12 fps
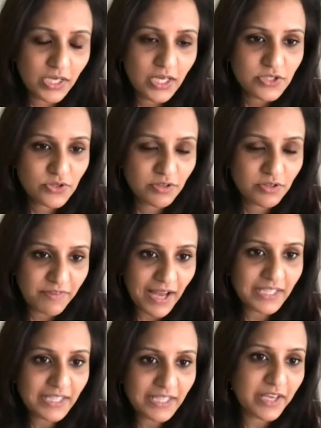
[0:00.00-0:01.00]
So the fact
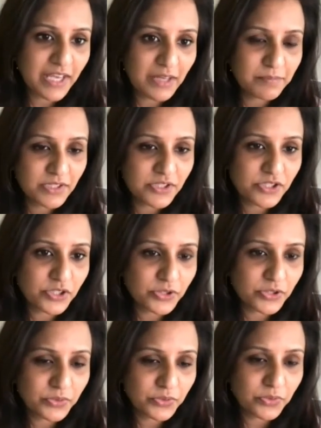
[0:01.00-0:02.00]
that we were able
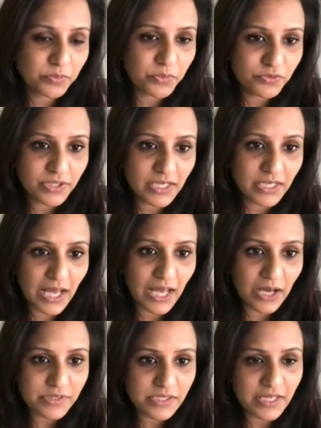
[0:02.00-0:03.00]
to move to the cloud